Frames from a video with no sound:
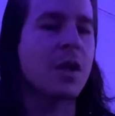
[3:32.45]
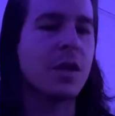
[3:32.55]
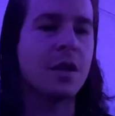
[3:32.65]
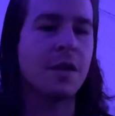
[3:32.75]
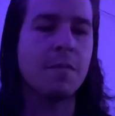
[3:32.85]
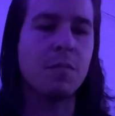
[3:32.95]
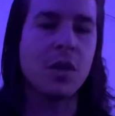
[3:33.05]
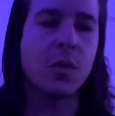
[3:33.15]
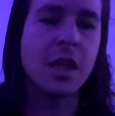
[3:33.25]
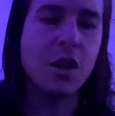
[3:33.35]
because
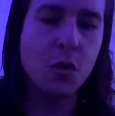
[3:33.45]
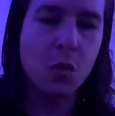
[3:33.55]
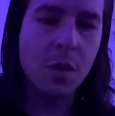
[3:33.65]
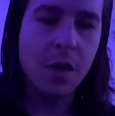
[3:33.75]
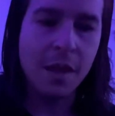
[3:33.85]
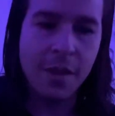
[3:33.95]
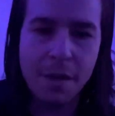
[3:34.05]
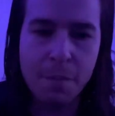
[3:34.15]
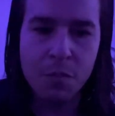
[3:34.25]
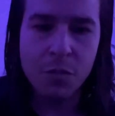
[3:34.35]
between you and
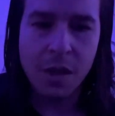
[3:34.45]
them